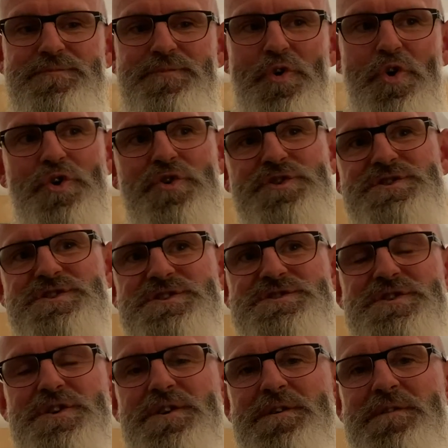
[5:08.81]

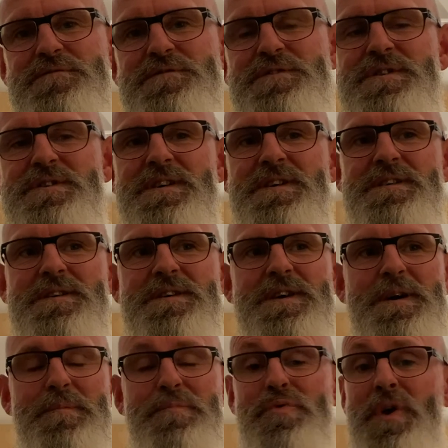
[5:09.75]
undeserved
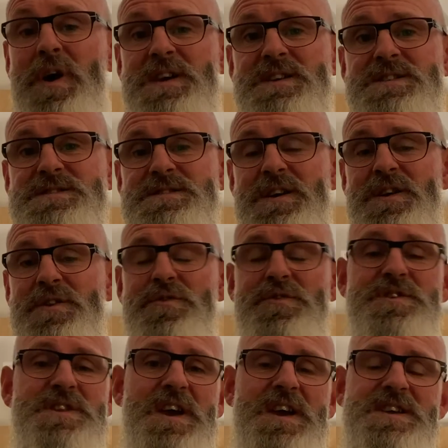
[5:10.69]
praise, and
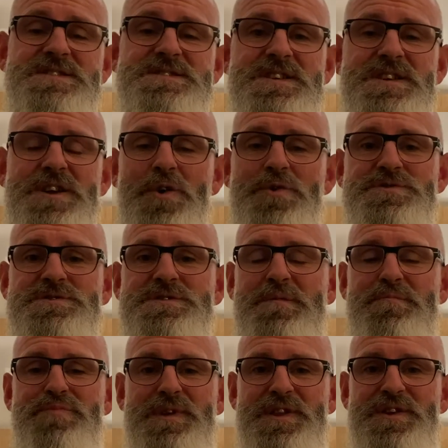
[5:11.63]
other days it goes
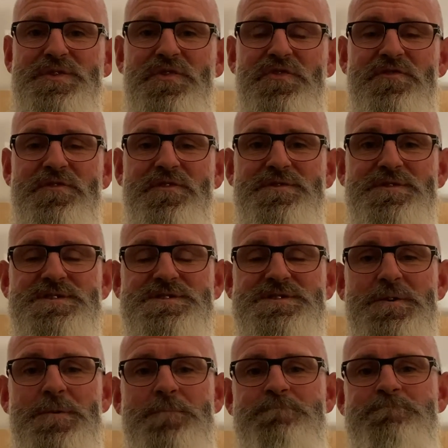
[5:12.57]
completely unsung.
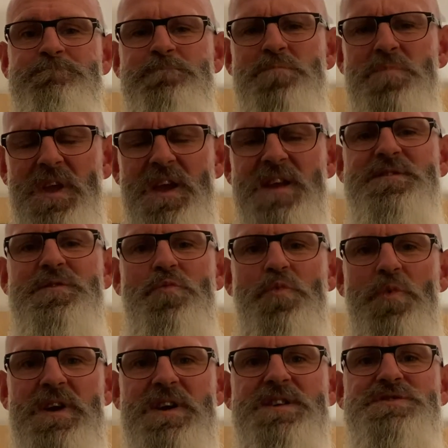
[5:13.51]
So it's a
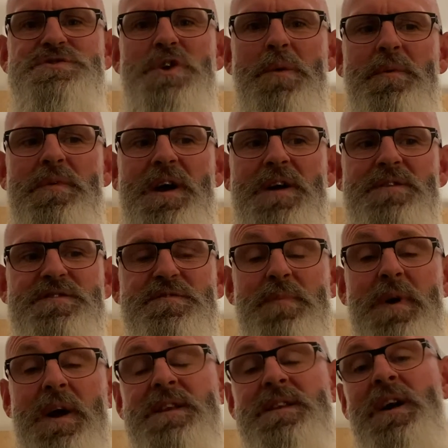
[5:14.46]
weird job in that
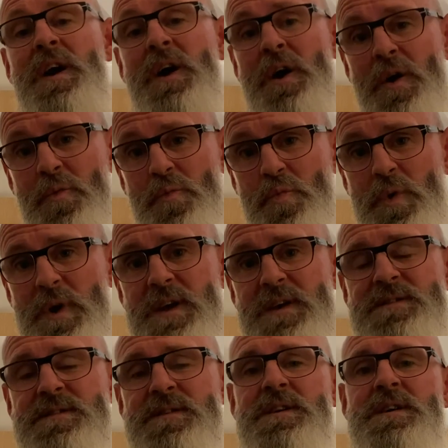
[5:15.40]
respect.
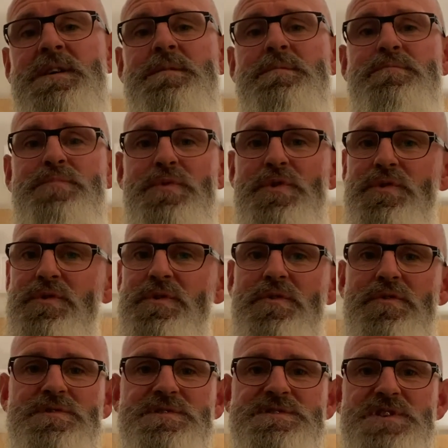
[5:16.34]
Weird, but
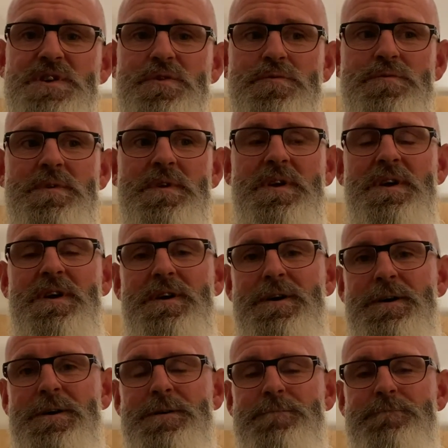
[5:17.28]
also
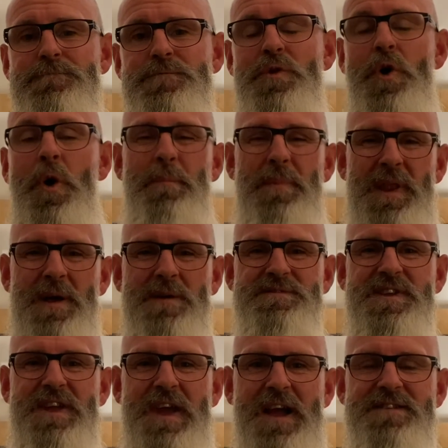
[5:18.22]
not being able
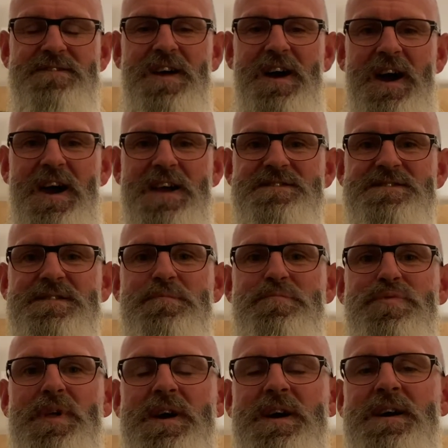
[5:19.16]
to get to that height as a
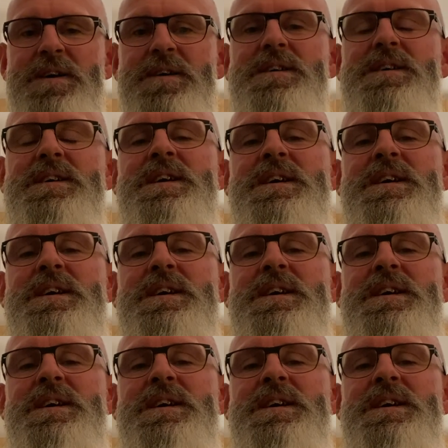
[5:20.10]
player. It